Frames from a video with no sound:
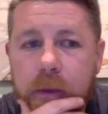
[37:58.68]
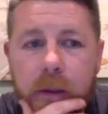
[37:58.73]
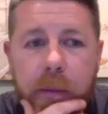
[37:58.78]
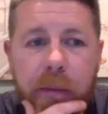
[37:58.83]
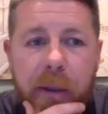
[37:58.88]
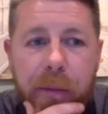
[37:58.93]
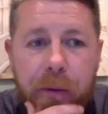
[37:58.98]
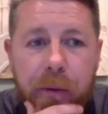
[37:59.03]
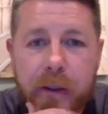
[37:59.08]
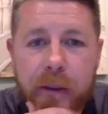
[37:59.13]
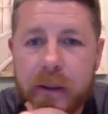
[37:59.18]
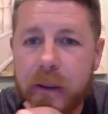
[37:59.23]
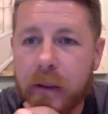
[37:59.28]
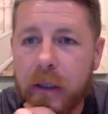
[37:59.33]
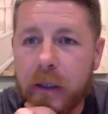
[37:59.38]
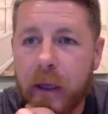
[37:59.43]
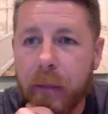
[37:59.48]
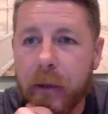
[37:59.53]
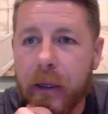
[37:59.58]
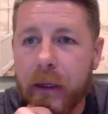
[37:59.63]
People still
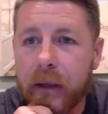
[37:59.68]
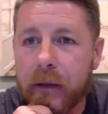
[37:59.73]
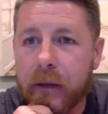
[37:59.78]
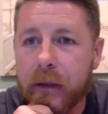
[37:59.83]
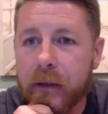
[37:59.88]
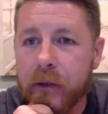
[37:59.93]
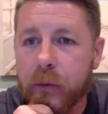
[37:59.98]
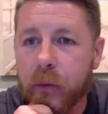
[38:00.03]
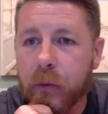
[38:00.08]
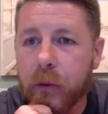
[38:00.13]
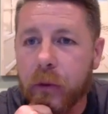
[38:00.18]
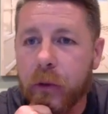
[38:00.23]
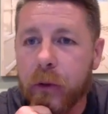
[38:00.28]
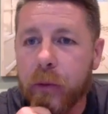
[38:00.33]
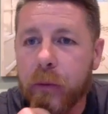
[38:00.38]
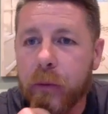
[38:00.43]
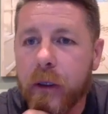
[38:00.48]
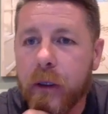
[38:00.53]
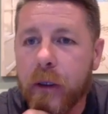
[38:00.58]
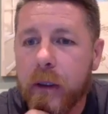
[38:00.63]
coming in this
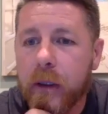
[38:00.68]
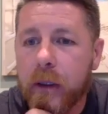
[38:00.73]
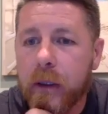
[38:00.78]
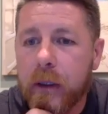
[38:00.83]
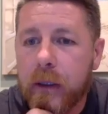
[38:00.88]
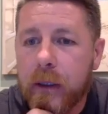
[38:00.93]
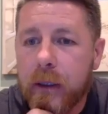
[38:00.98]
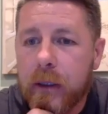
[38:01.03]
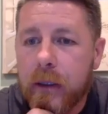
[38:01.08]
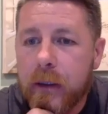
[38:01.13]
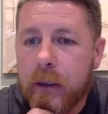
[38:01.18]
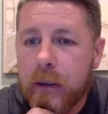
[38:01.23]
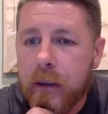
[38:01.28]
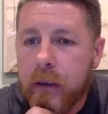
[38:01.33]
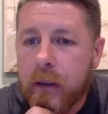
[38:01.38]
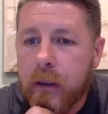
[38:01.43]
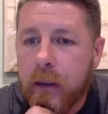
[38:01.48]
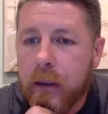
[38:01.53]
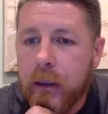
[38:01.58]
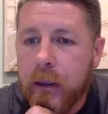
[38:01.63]
room.
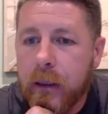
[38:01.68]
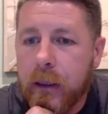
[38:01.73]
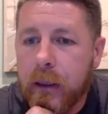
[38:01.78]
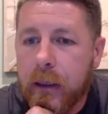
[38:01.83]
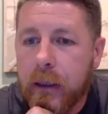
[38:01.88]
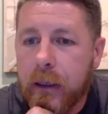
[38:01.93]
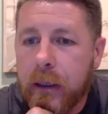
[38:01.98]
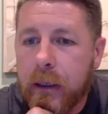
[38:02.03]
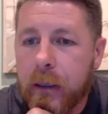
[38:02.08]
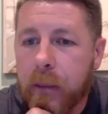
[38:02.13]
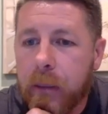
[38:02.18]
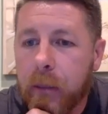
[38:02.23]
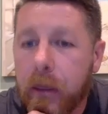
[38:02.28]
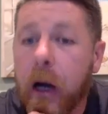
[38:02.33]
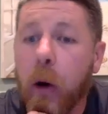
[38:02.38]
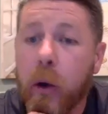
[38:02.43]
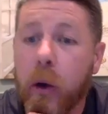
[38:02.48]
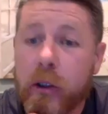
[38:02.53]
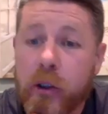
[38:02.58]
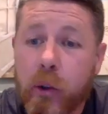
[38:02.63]
Oh,
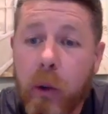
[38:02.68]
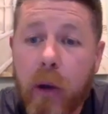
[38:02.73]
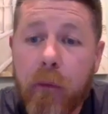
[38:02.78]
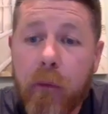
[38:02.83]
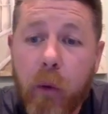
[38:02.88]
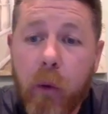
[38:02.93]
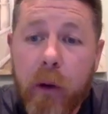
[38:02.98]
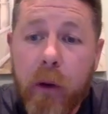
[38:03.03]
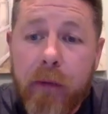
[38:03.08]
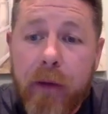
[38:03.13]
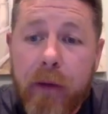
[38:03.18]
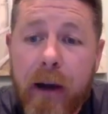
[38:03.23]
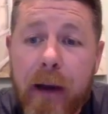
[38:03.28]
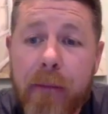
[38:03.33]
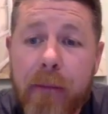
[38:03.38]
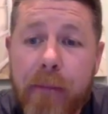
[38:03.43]
it's 12:45